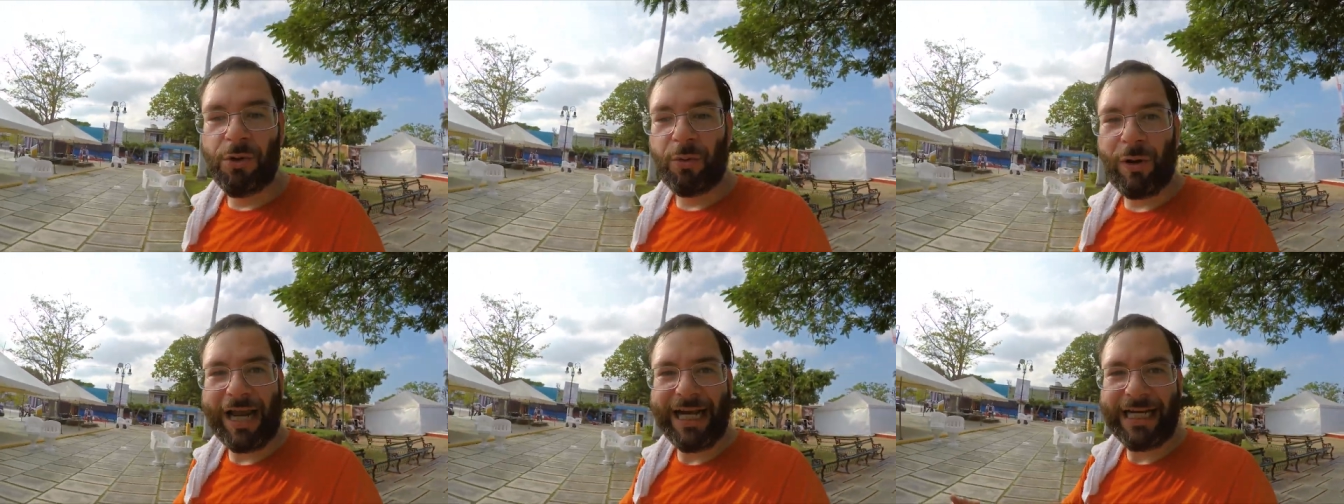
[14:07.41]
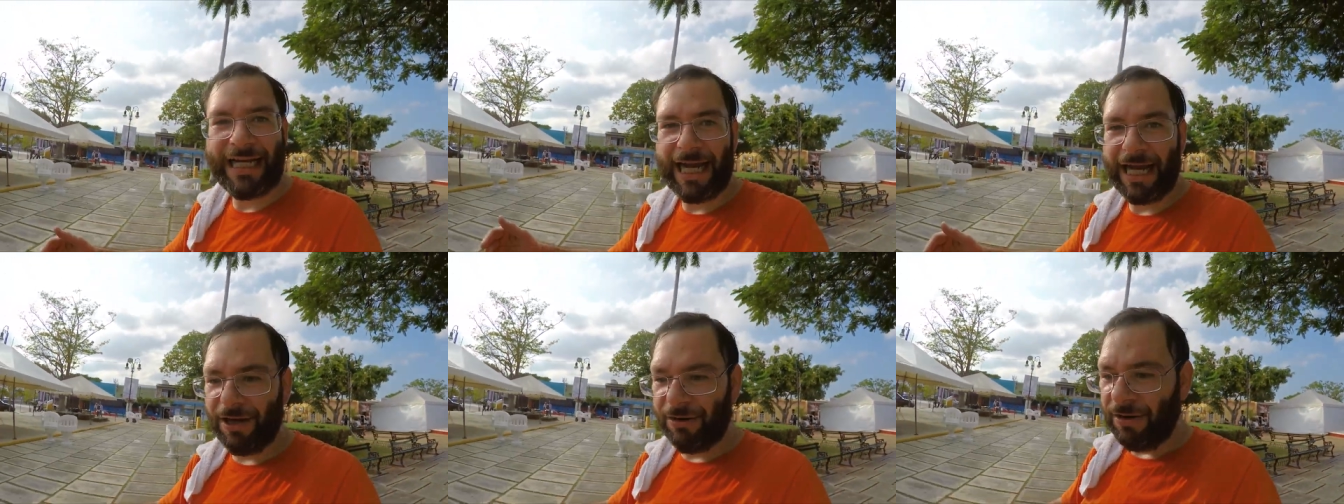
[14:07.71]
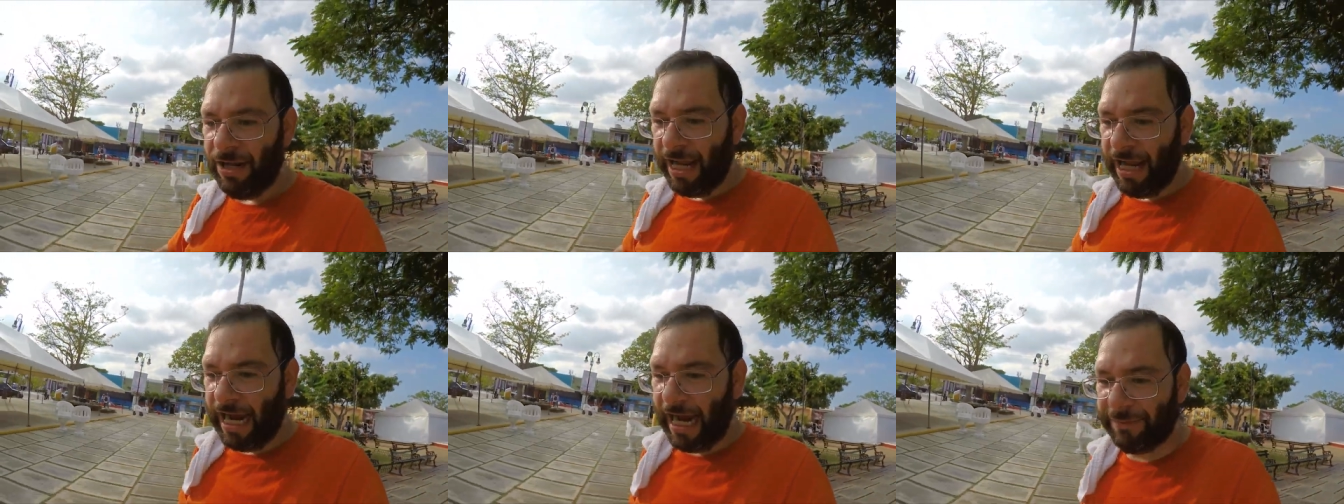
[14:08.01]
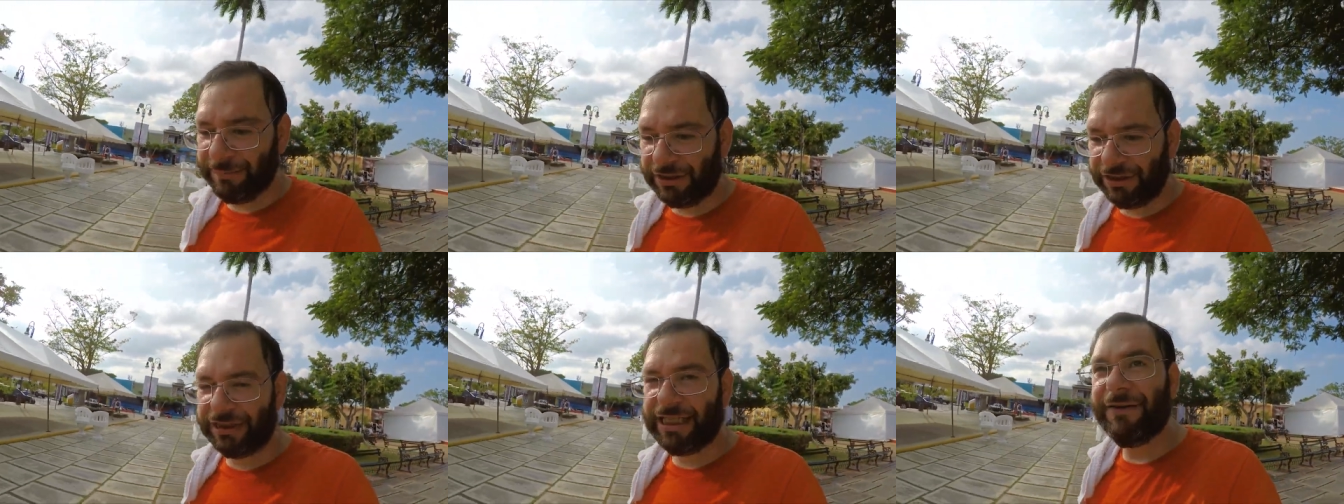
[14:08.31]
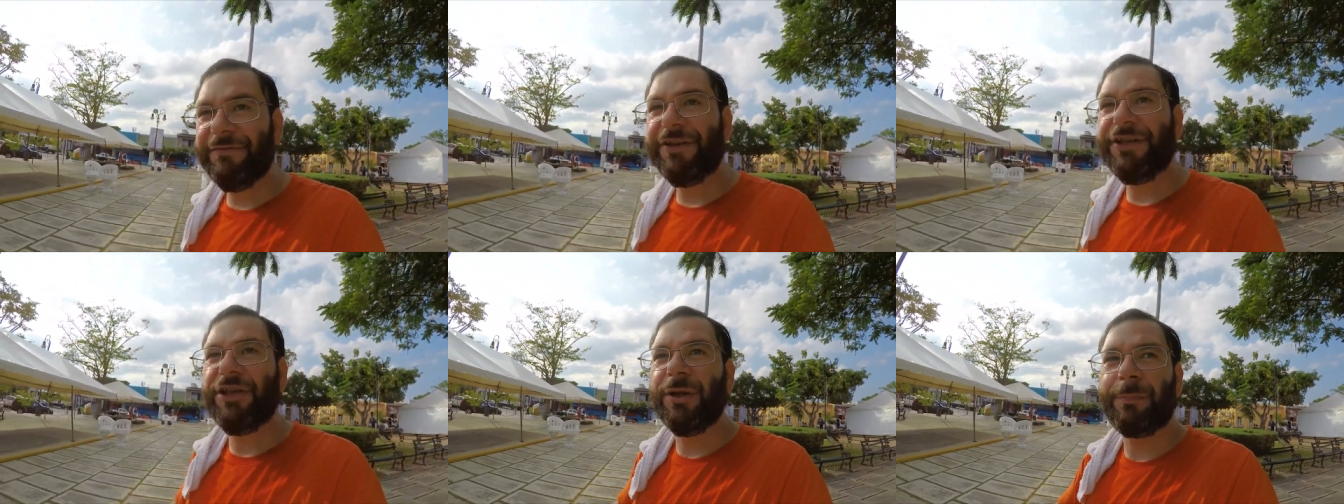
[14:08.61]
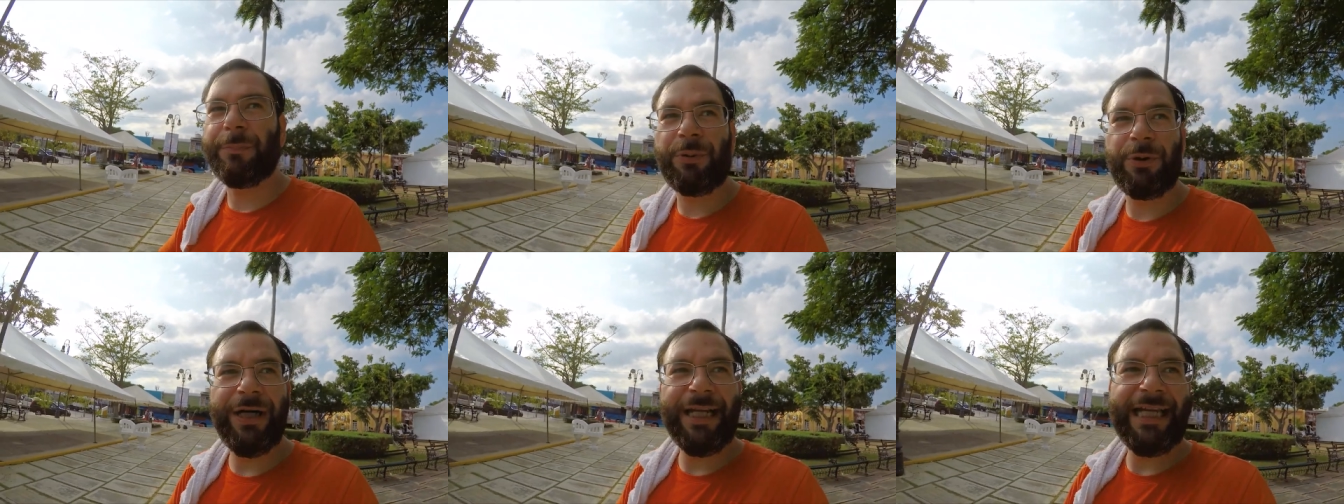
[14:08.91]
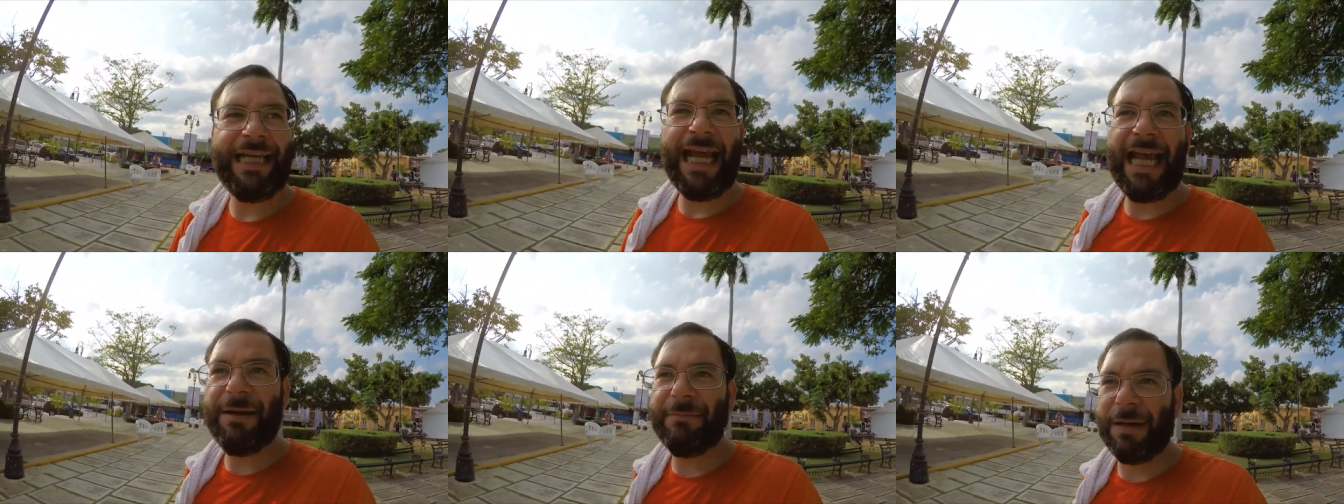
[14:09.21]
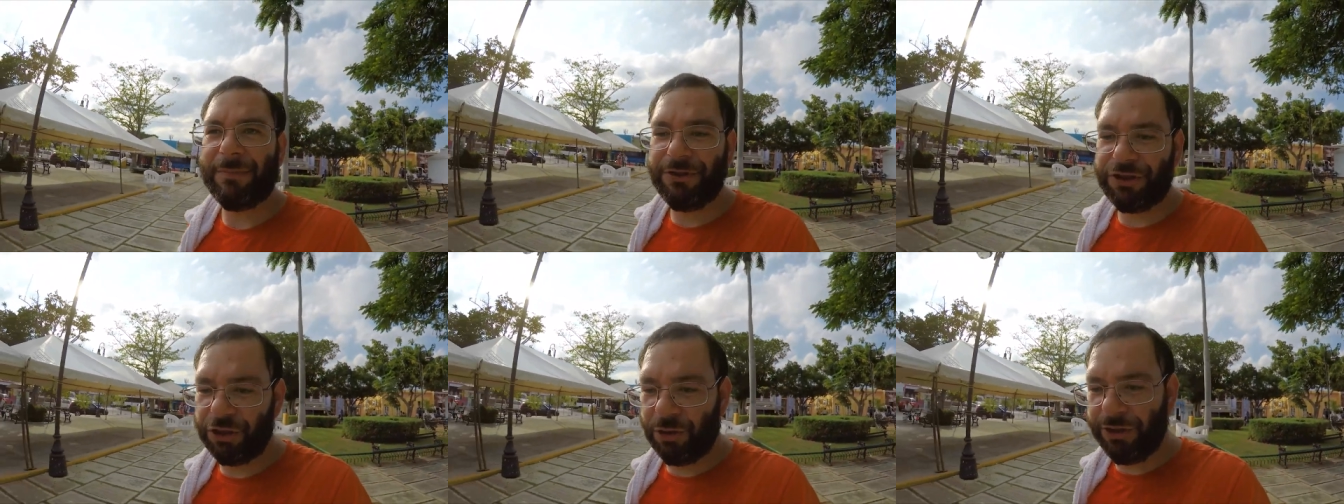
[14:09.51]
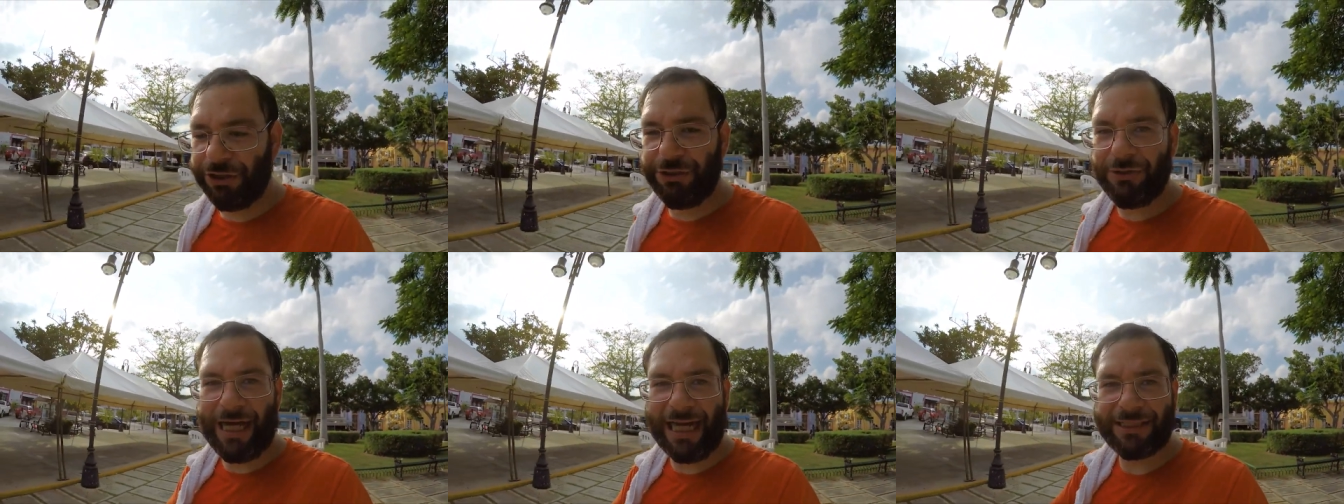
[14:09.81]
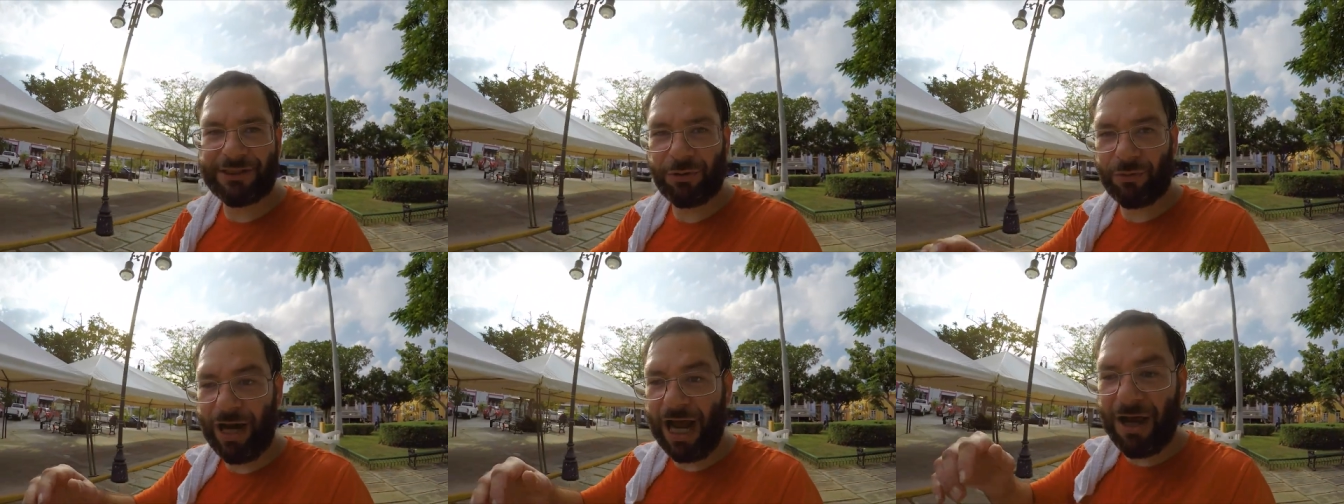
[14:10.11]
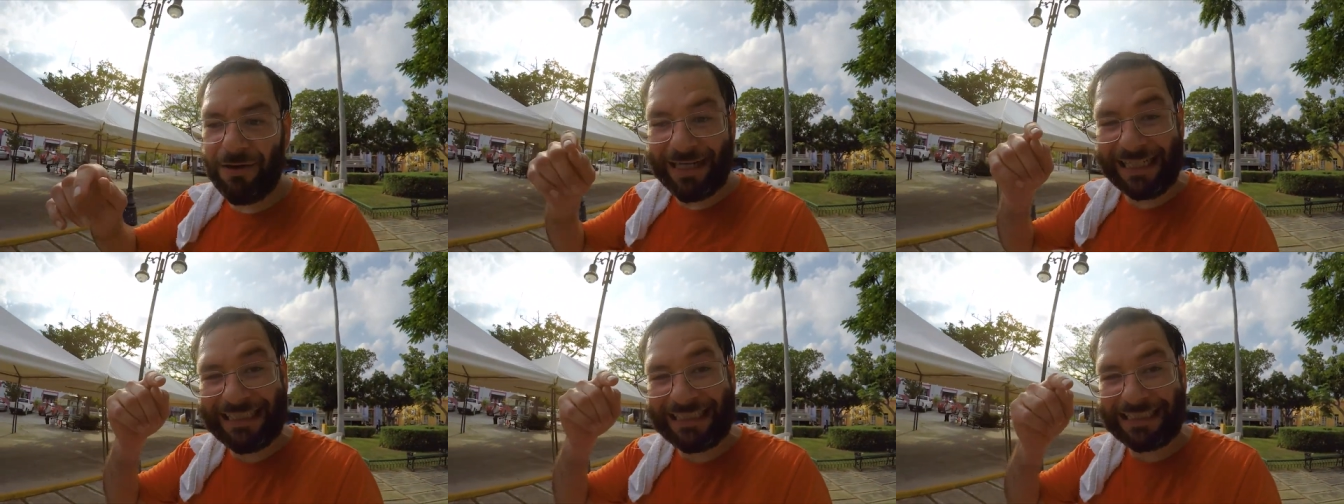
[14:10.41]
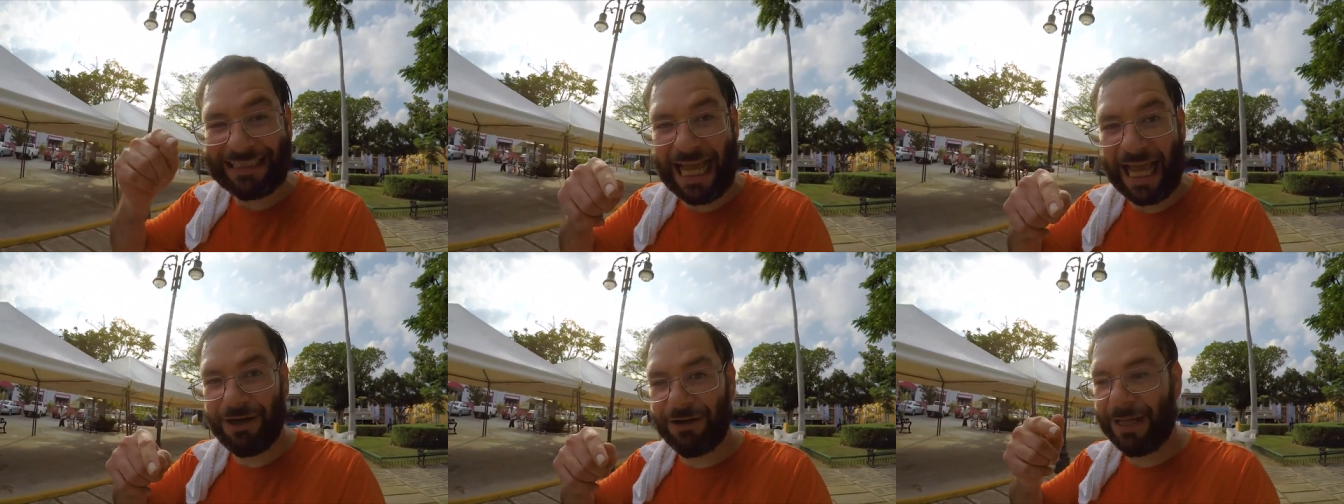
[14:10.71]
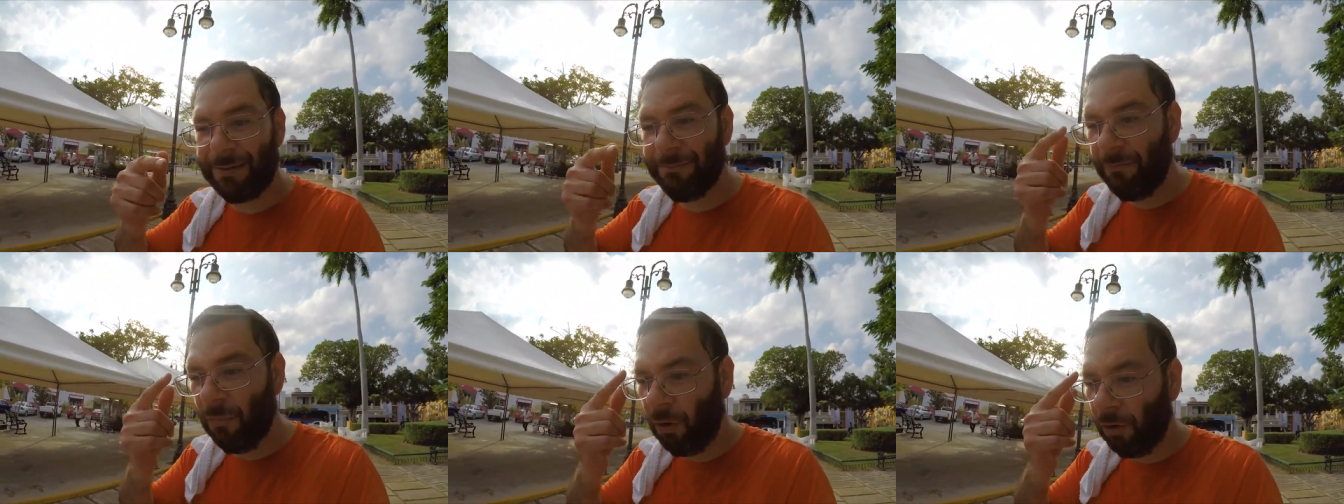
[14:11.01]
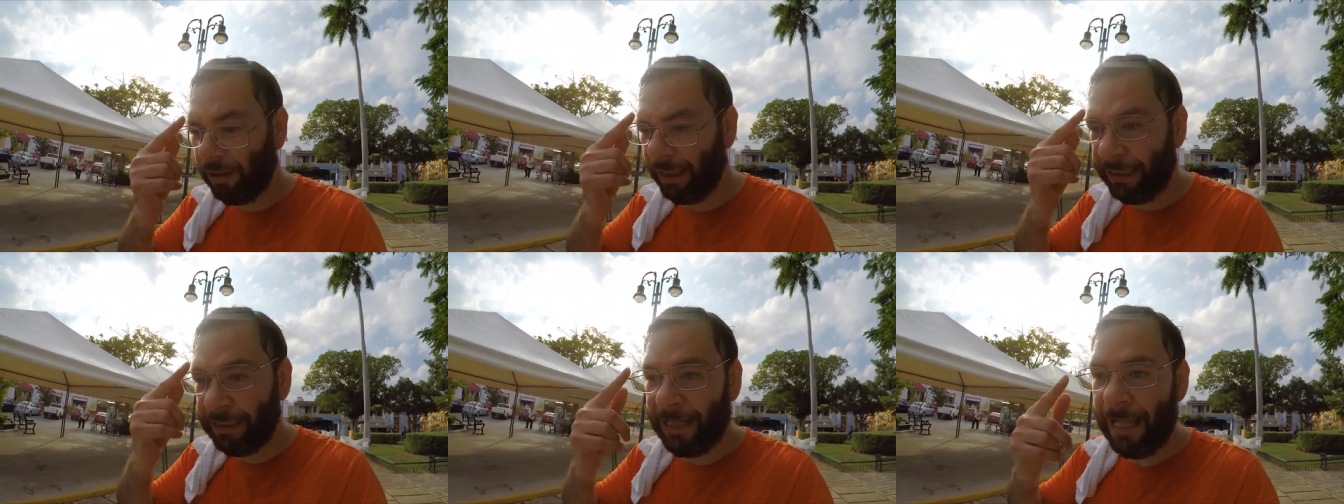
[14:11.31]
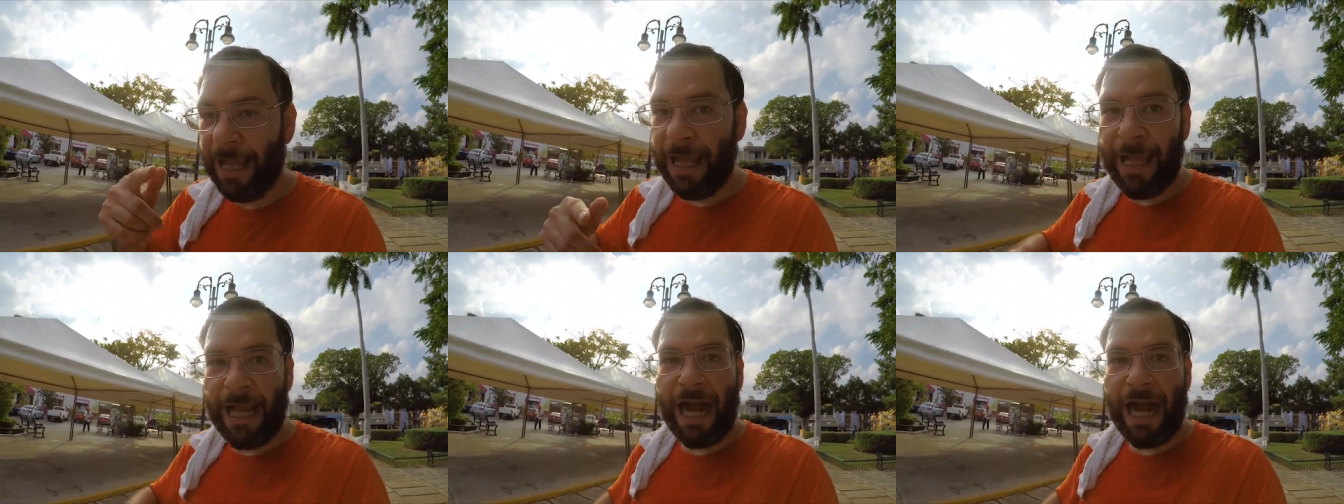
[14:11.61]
Right now, I'm just giving you the pregame. I'm showing you guys around. It's Saturday morning.